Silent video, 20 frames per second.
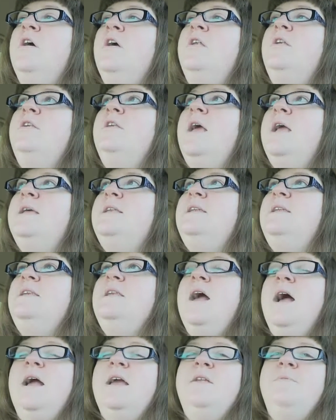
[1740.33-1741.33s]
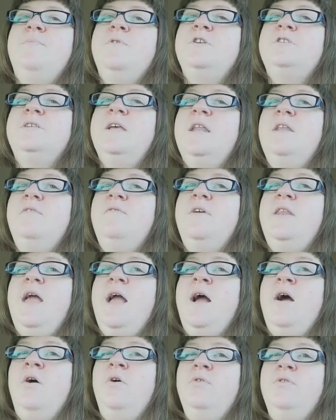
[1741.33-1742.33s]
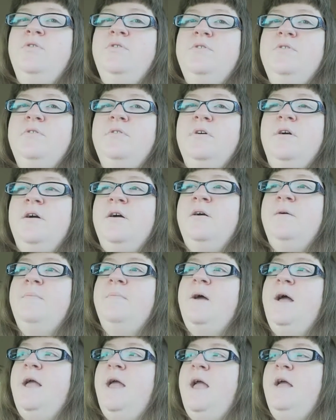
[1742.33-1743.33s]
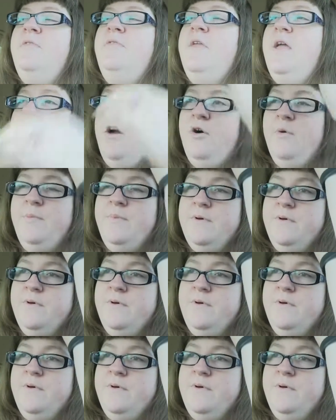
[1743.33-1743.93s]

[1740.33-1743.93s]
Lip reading: 99% of it out. I had the help